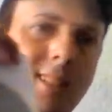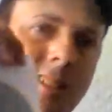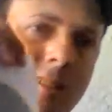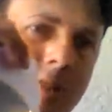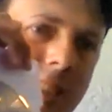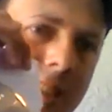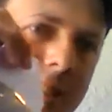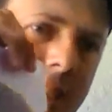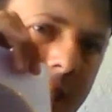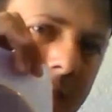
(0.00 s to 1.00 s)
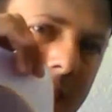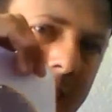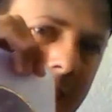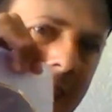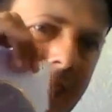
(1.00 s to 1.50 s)
This is a regular
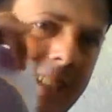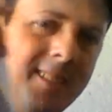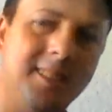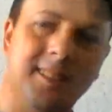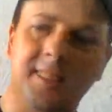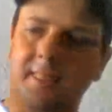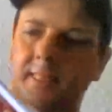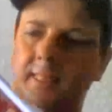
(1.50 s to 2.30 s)
DVD case.